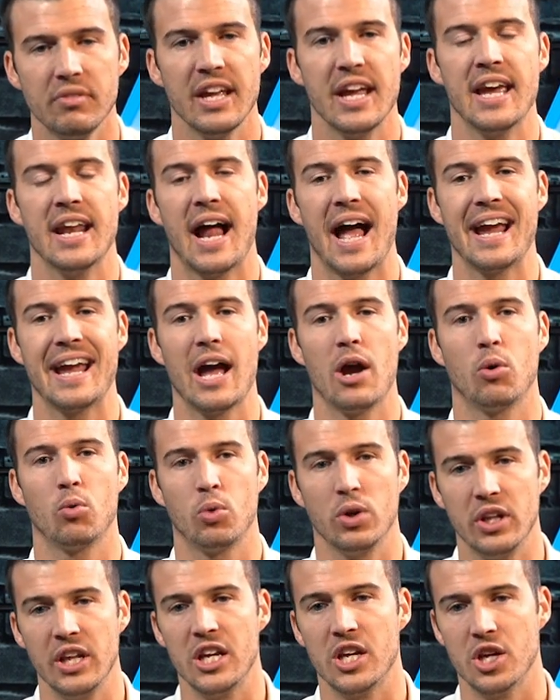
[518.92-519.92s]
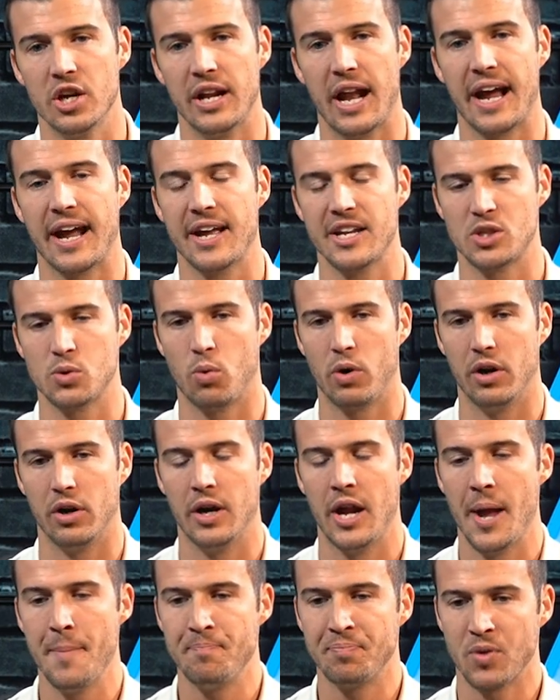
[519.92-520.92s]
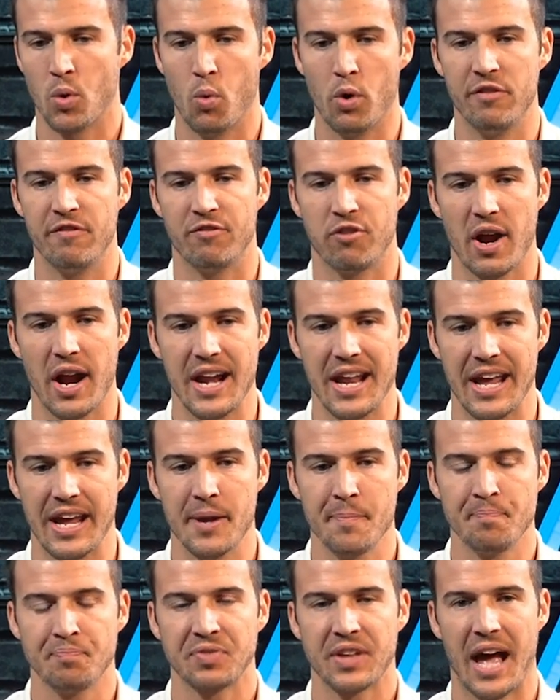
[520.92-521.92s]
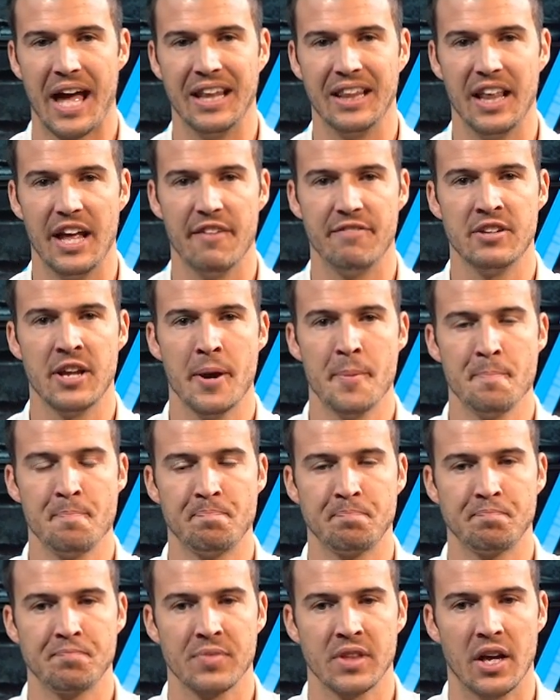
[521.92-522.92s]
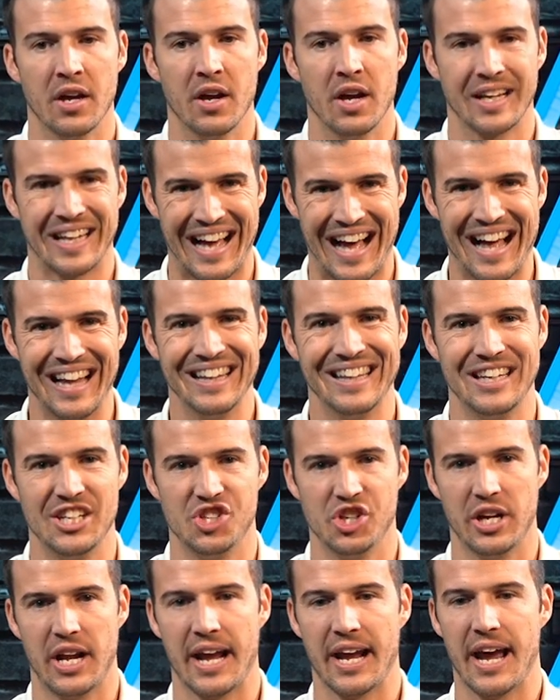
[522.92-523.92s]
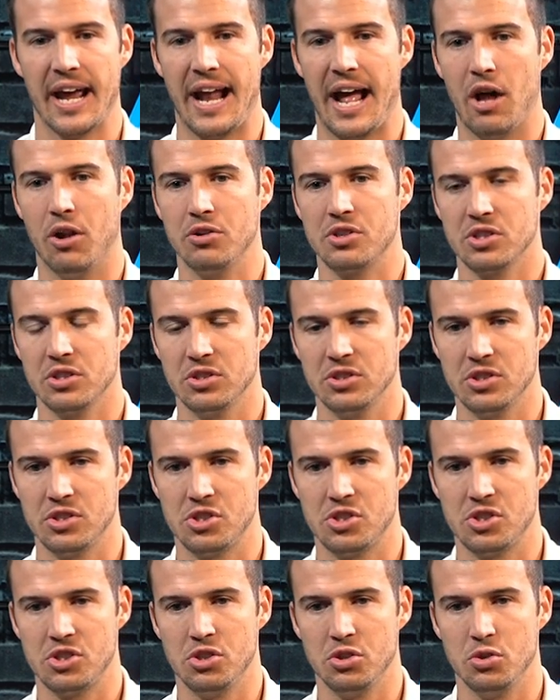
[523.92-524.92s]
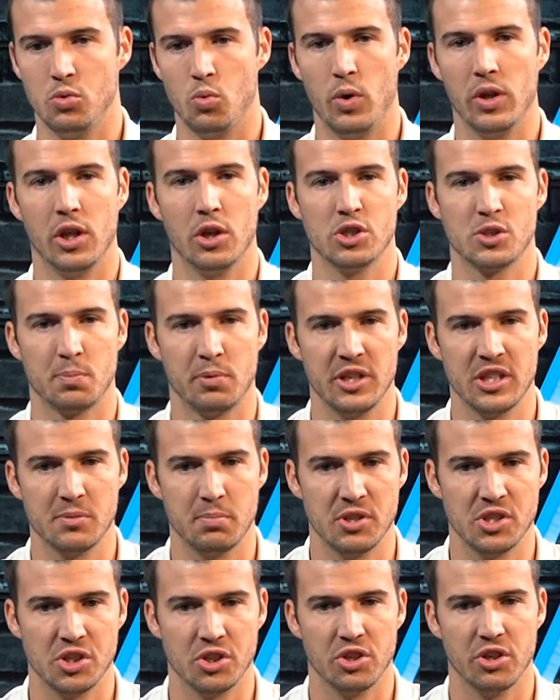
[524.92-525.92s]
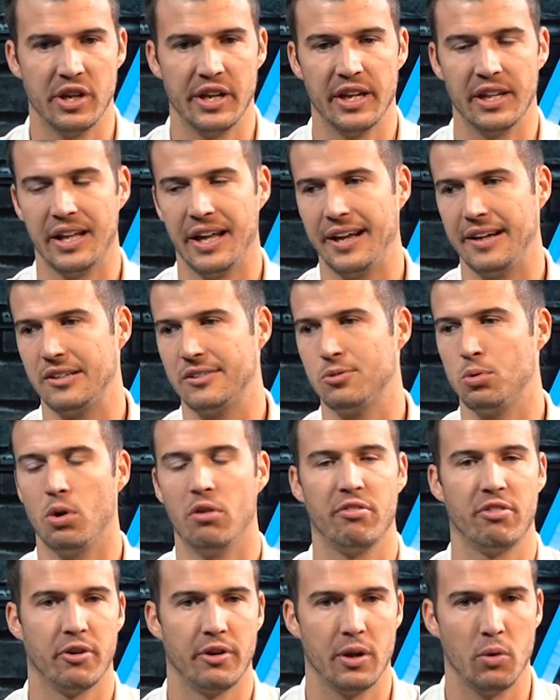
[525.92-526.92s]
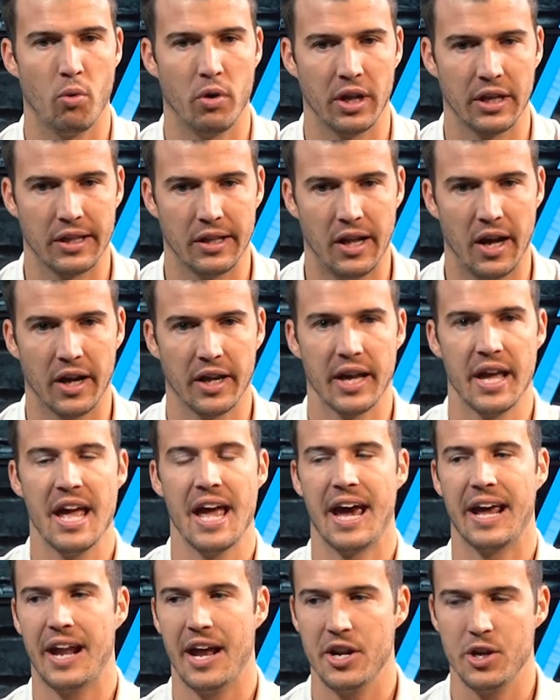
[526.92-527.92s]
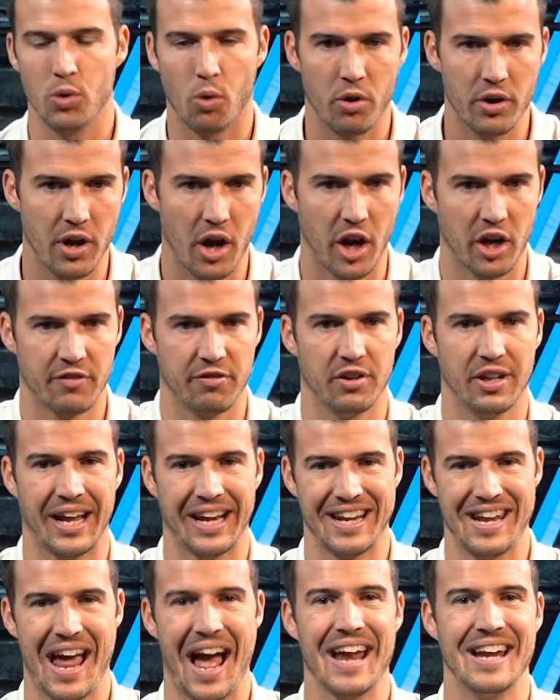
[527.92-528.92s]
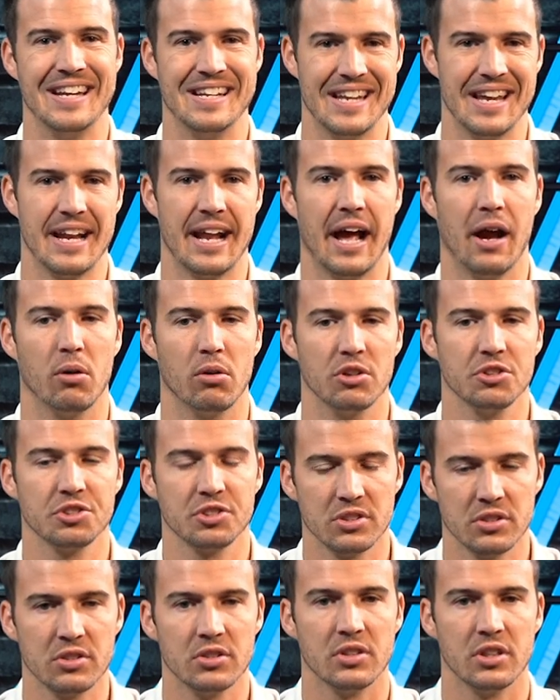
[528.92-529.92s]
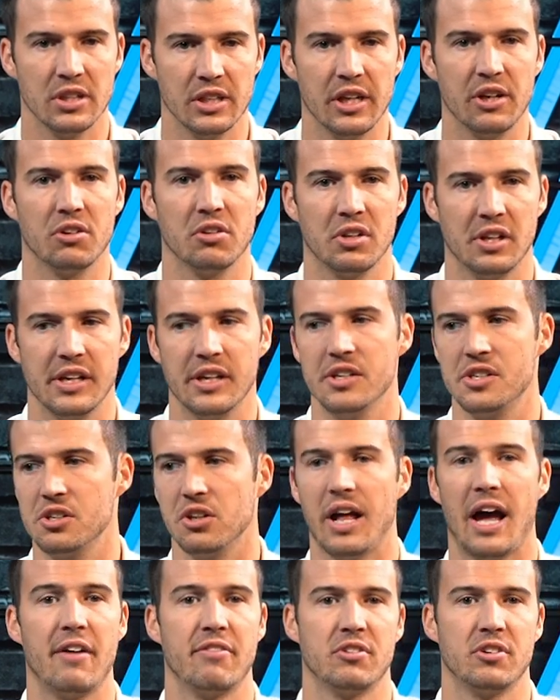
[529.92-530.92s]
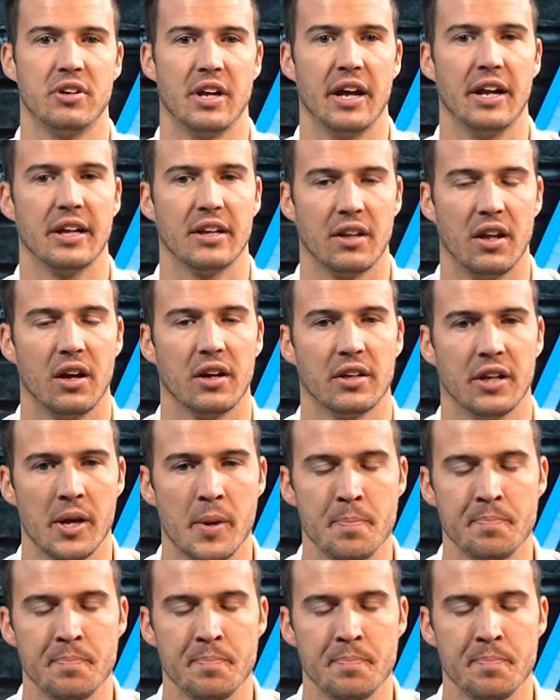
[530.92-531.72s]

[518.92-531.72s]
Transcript: And I got really good. I got to where one Friday I left uh, college and I got out to Willow Springs, Missouri at like 12:30, 1 o'clock, and I door knocked for like nine, ten hours, literally until after 9 o'clock.